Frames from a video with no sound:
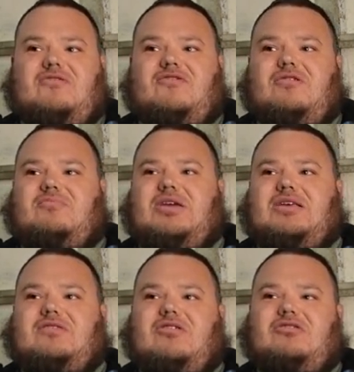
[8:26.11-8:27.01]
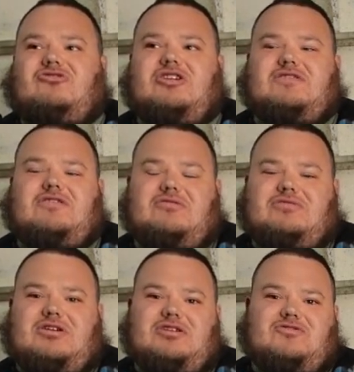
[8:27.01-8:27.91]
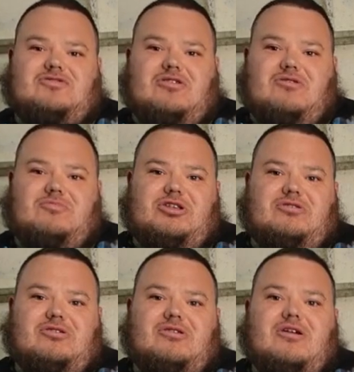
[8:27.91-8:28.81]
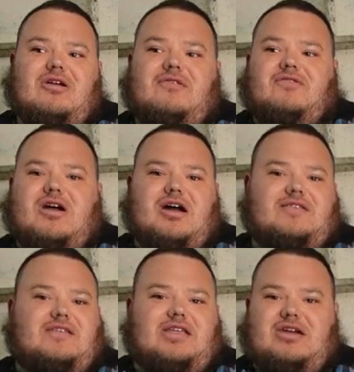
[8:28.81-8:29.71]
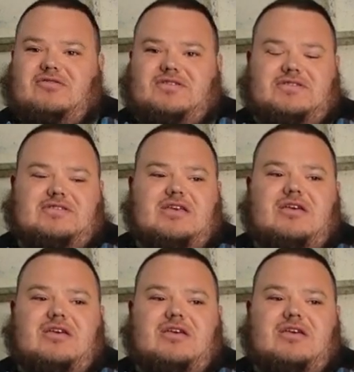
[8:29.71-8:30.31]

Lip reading: farm because our chicks don't touch their own manure for coccidiosis.